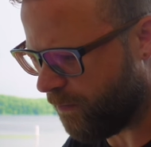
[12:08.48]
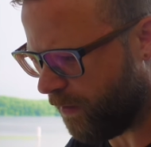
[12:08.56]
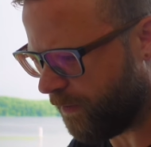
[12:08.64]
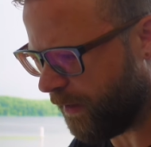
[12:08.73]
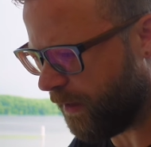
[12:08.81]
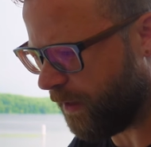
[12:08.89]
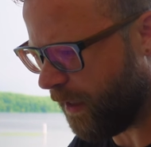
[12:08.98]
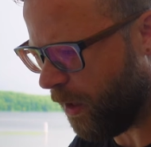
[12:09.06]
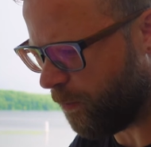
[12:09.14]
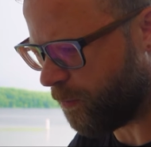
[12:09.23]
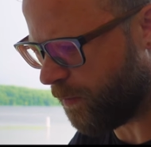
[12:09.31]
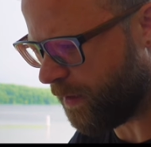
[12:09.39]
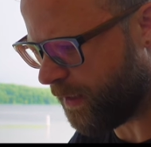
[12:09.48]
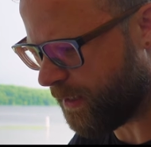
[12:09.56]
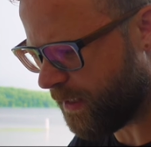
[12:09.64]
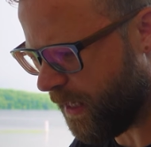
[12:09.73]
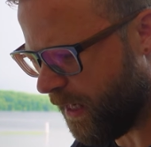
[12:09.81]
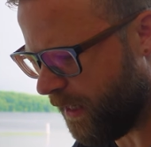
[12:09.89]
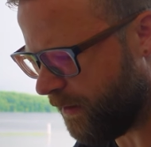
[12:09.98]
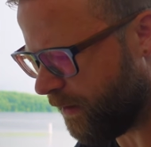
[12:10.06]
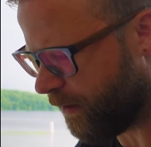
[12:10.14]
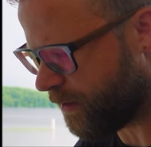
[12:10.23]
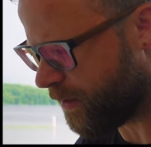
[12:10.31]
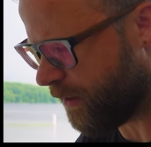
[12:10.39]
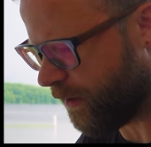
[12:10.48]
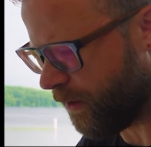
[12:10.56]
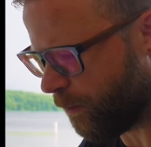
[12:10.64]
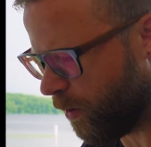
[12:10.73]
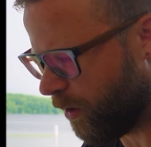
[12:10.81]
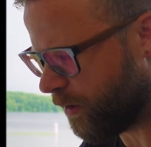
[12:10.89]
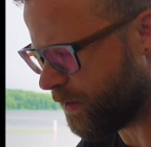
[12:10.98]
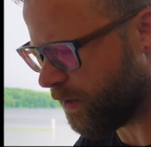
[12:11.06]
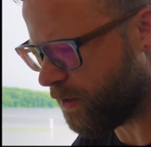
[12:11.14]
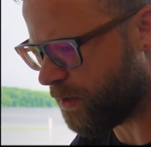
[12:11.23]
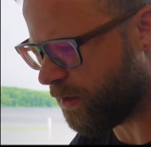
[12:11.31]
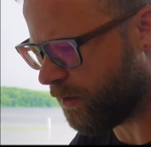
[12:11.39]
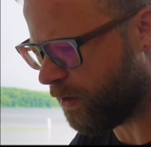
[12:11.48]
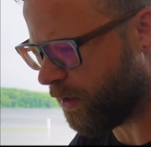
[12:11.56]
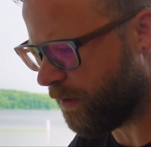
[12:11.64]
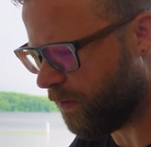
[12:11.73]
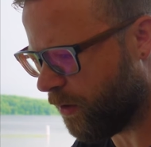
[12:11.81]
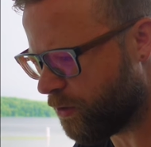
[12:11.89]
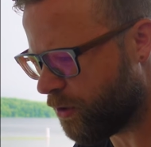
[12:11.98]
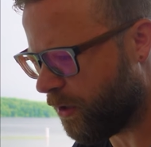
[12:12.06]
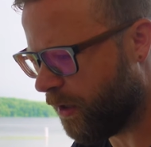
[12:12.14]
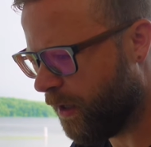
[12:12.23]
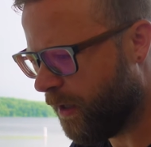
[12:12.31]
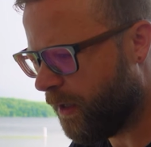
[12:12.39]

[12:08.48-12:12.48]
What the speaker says: felt that it helped with the design. There's the words, there's the turkey vulture,